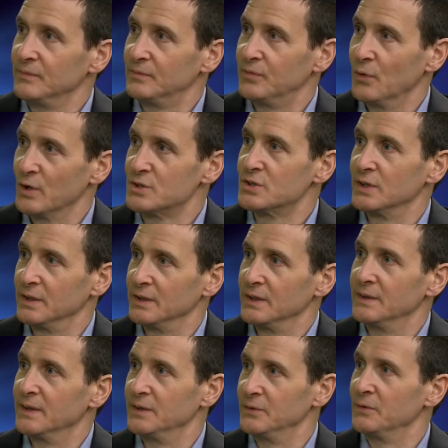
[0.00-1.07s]
fortunately,
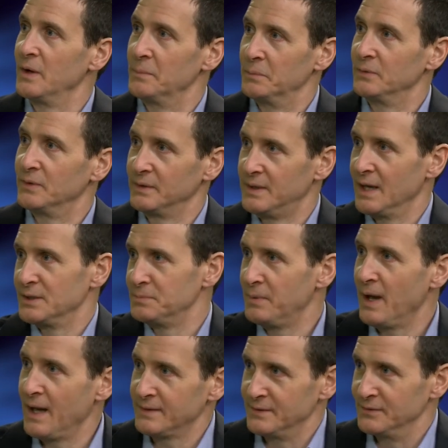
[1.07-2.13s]
that you were able to catch
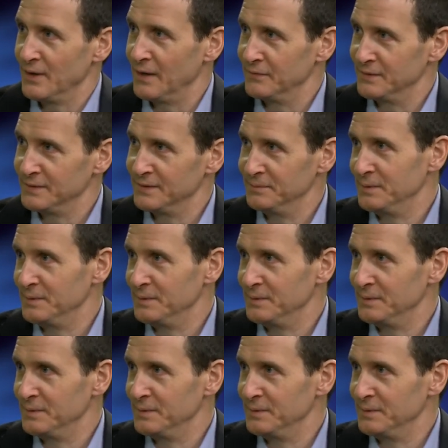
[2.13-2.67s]
passes, obviously,